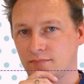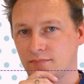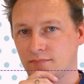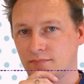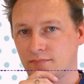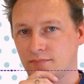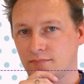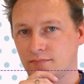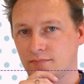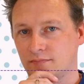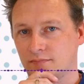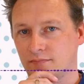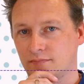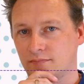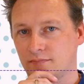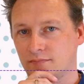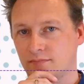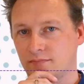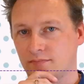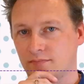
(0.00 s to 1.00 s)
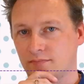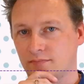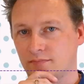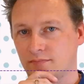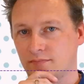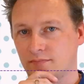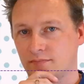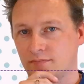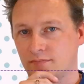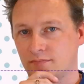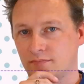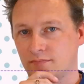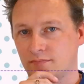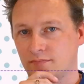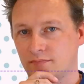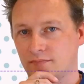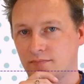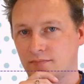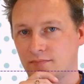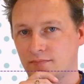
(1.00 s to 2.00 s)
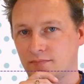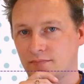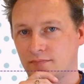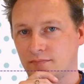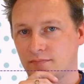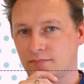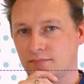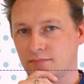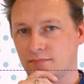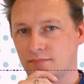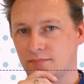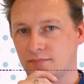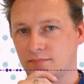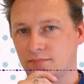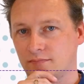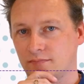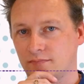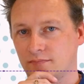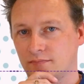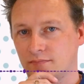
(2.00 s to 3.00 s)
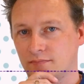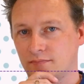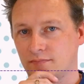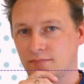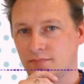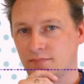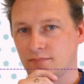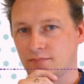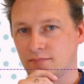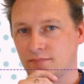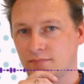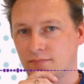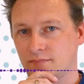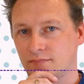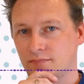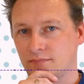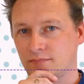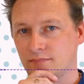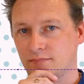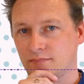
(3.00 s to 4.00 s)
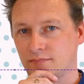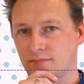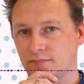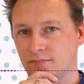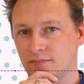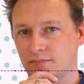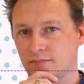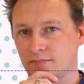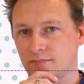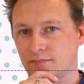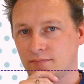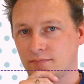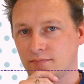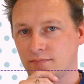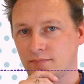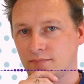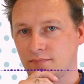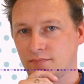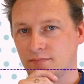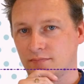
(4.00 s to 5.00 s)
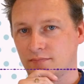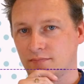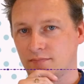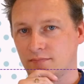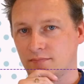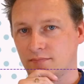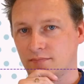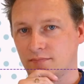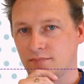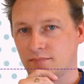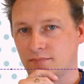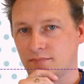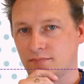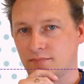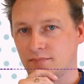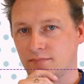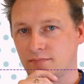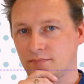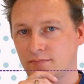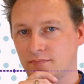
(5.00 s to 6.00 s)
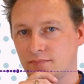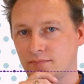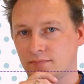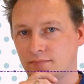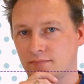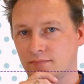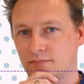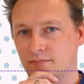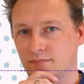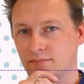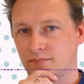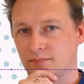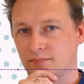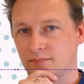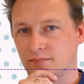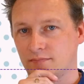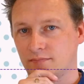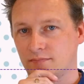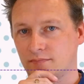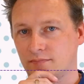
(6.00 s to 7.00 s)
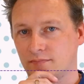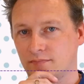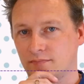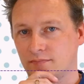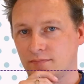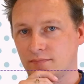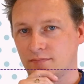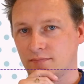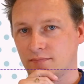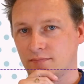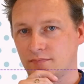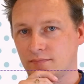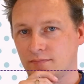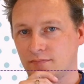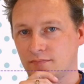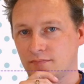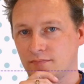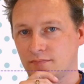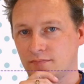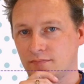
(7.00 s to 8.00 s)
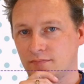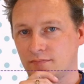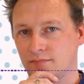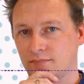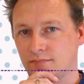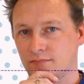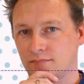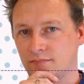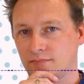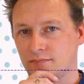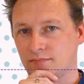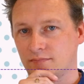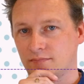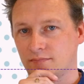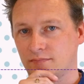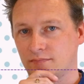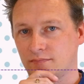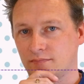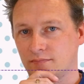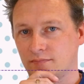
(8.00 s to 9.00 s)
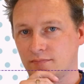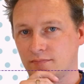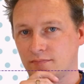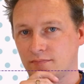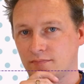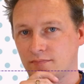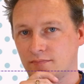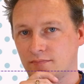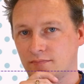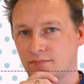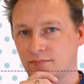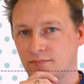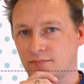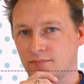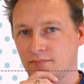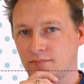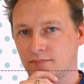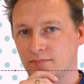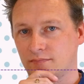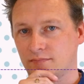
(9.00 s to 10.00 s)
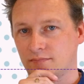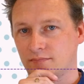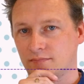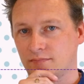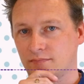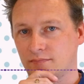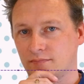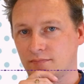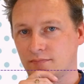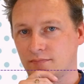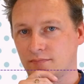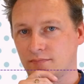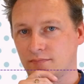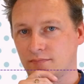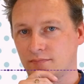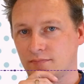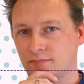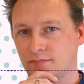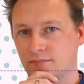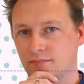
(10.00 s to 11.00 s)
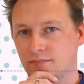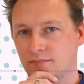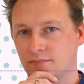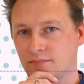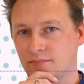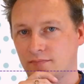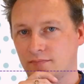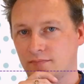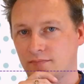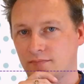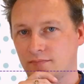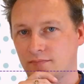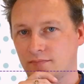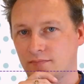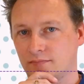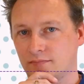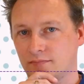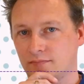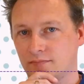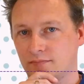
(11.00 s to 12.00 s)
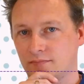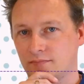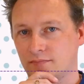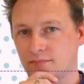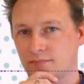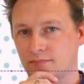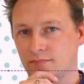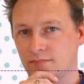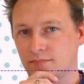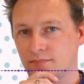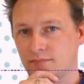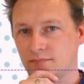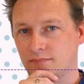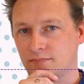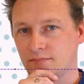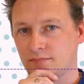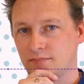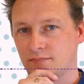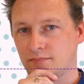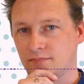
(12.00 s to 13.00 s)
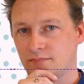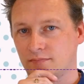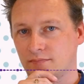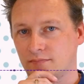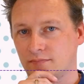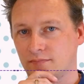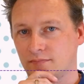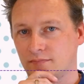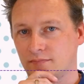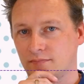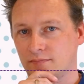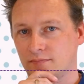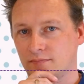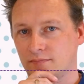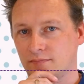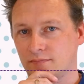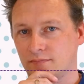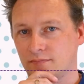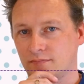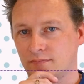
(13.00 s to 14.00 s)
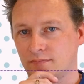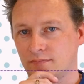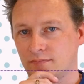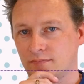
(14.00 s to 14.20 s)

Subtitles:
you would think that they would reach the back of the tree and that their head would knock the back of the tree. But it didn't. They crawled into the hole, and the other side of the hole